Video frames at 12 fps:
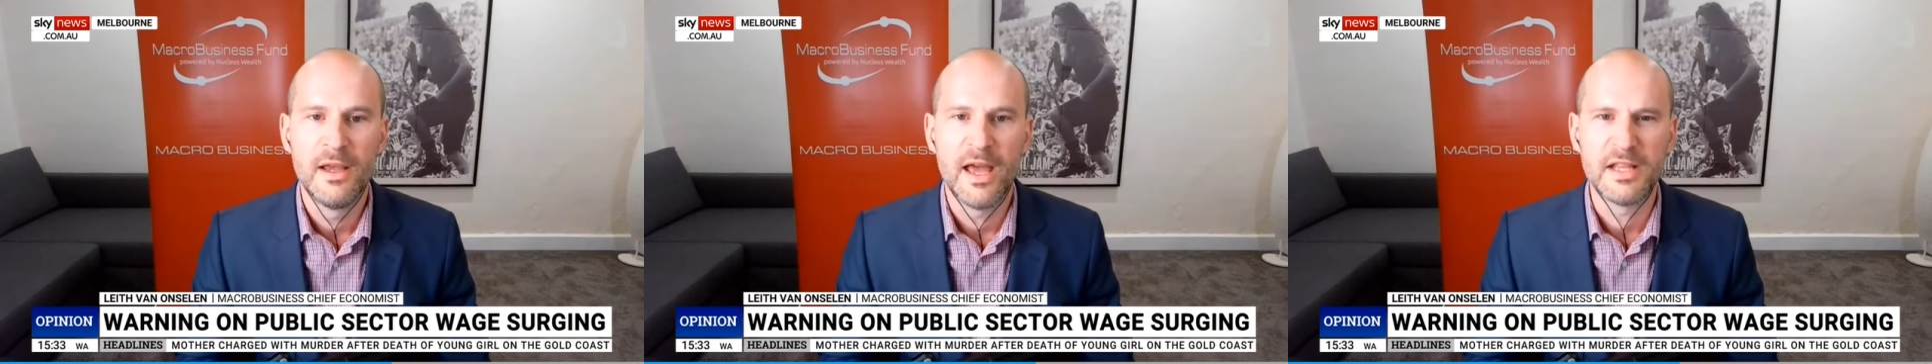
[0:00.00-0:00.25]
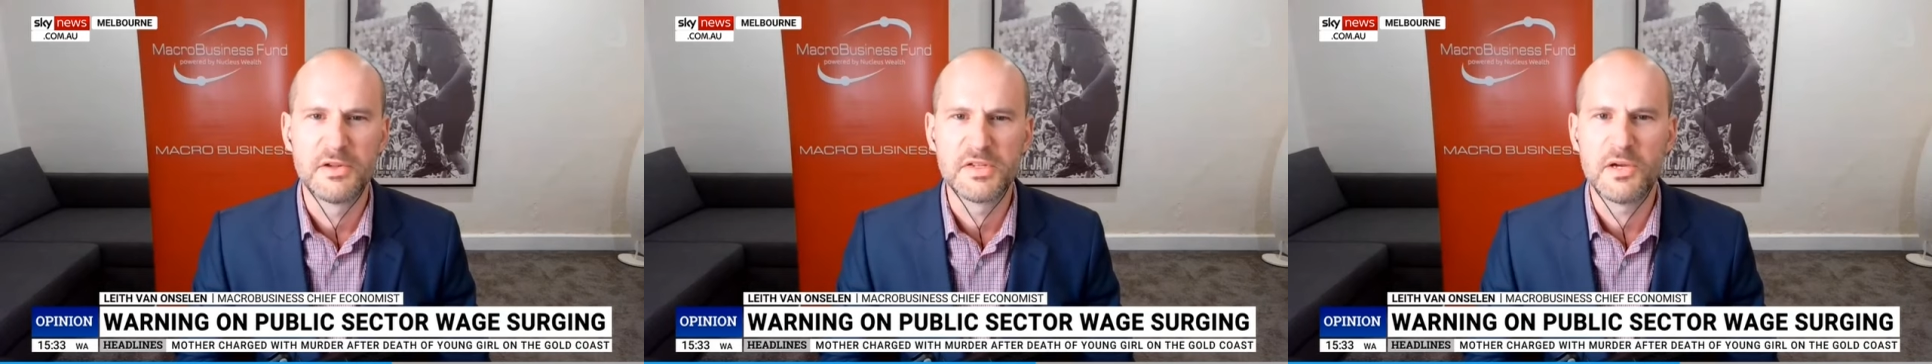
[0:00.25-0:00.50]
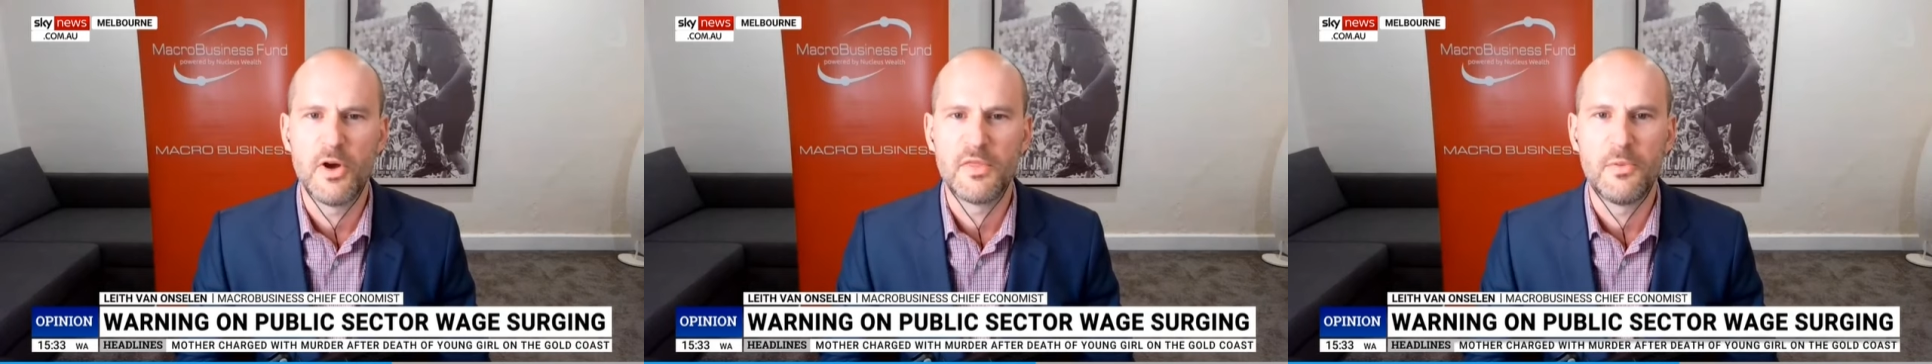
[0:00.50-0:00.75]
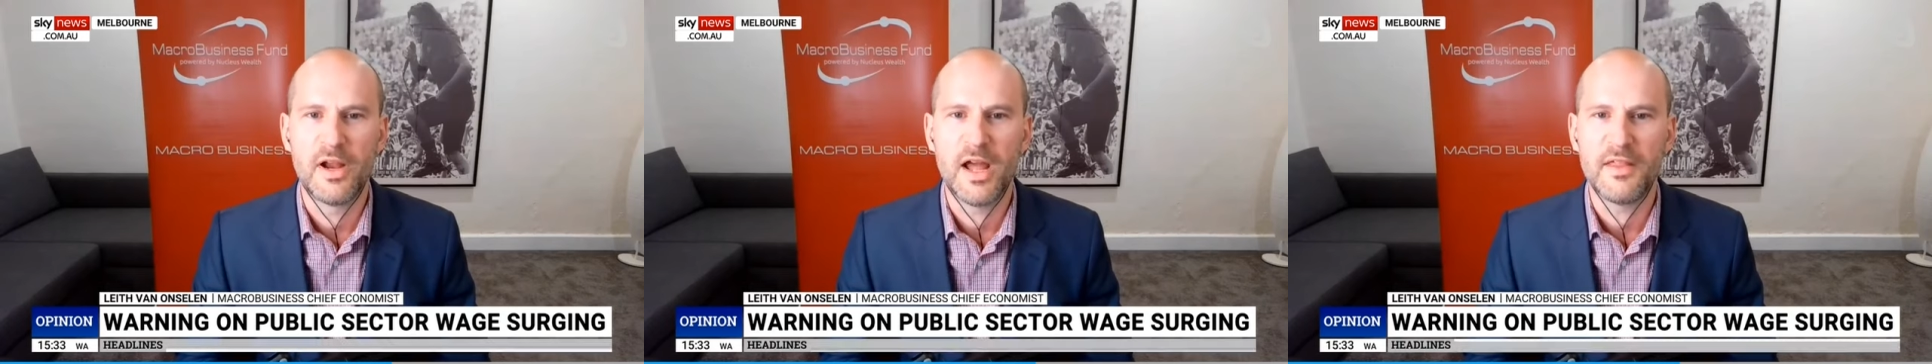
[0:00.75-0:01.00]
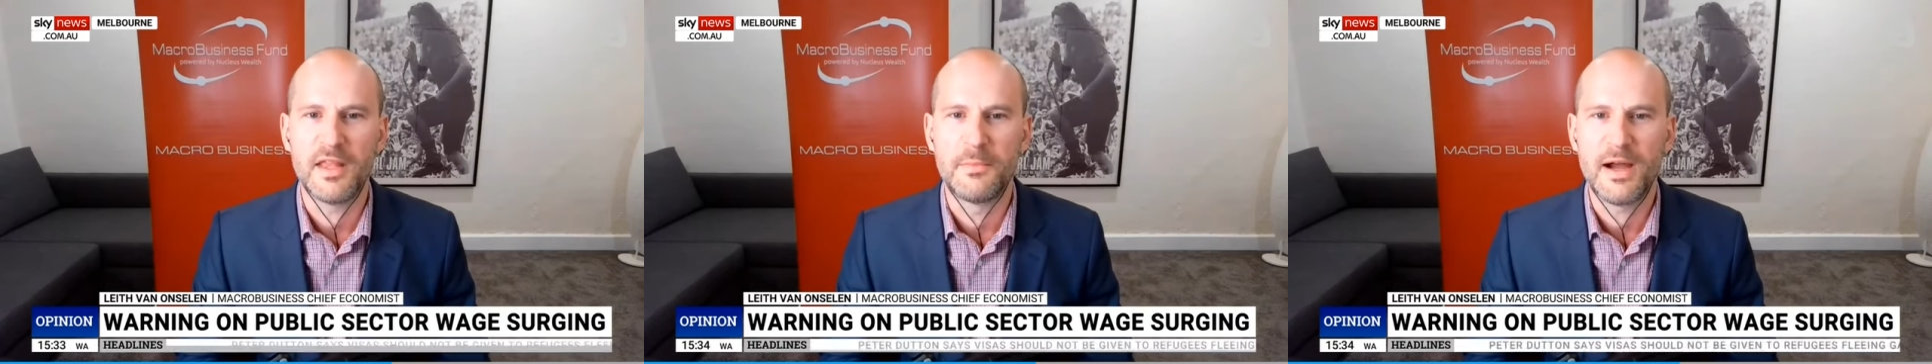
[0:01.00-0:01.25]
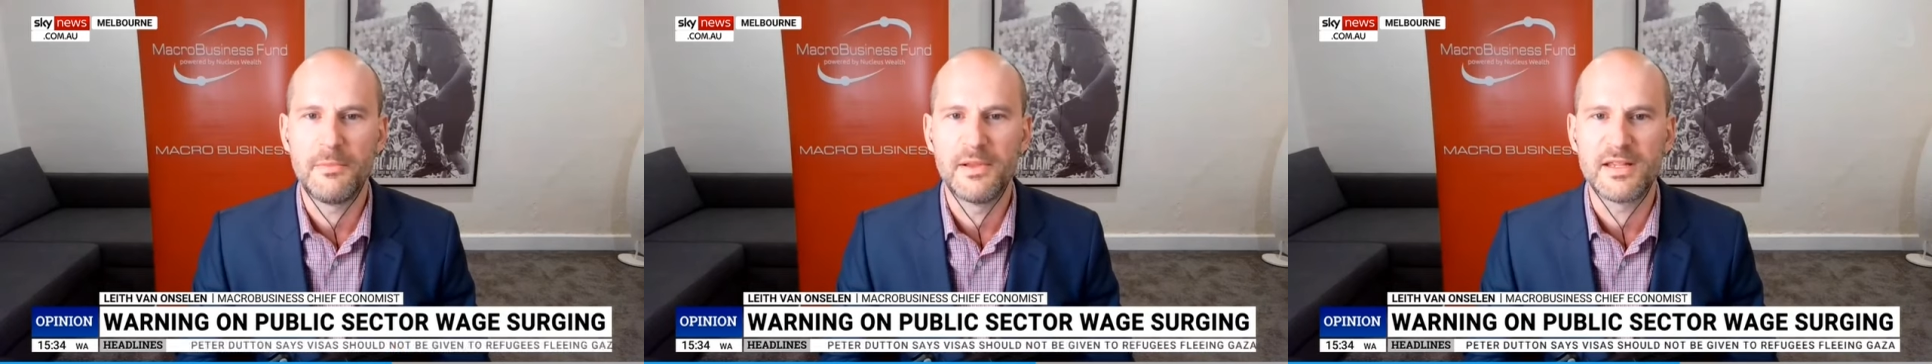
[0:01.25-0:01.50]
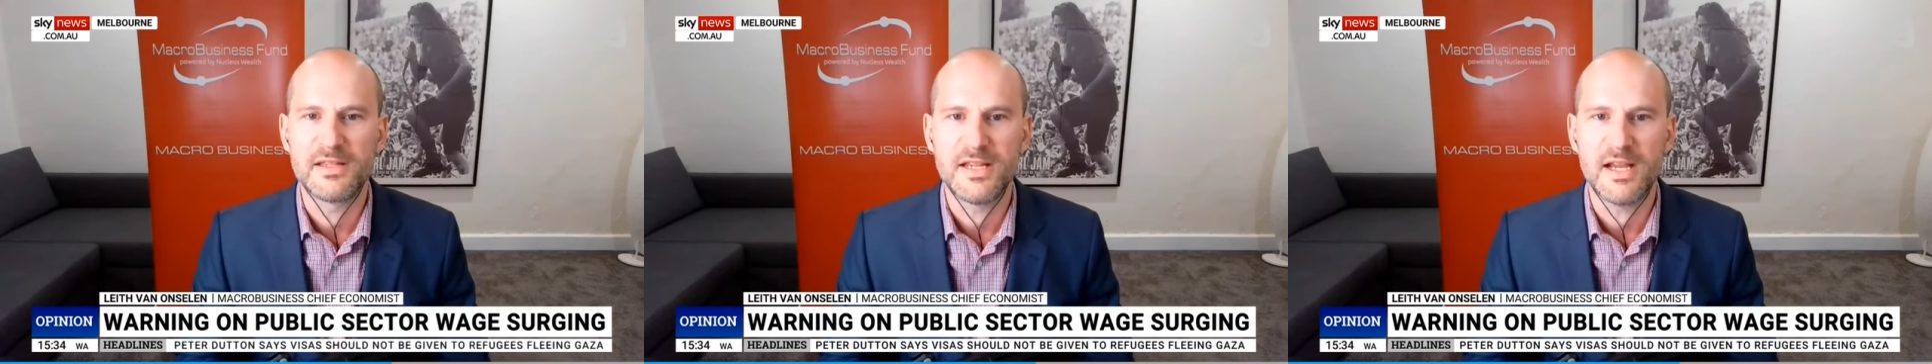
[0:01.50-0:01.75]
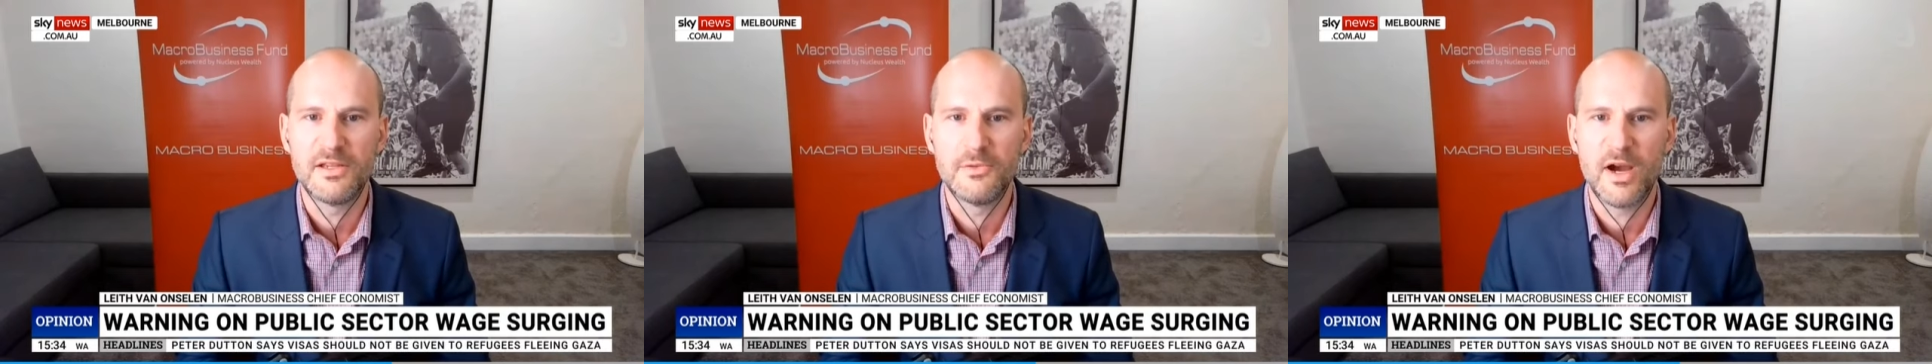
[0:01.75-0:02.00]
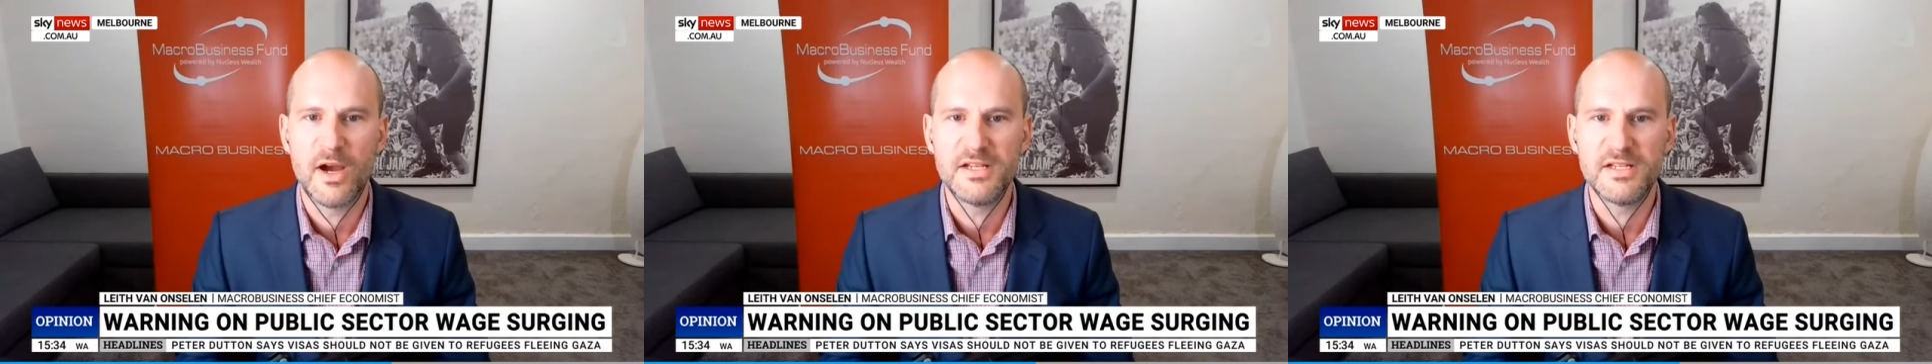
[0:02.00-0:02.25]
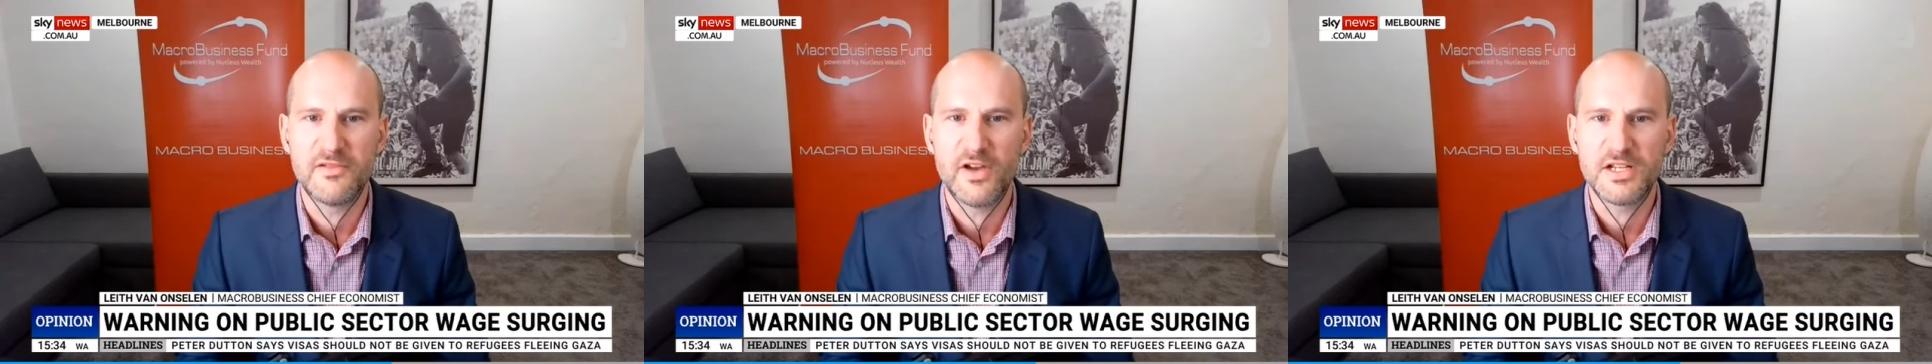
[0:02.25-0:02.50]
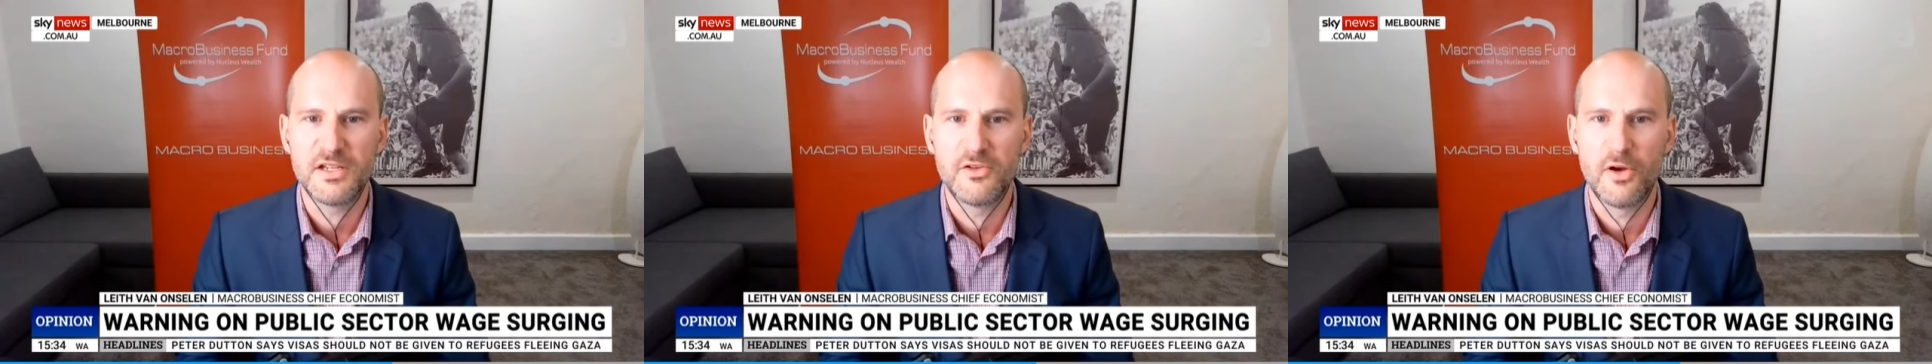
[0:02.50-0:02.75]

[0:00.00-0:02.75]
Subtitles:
It's also worth pointing out that the public sector wages have actually grown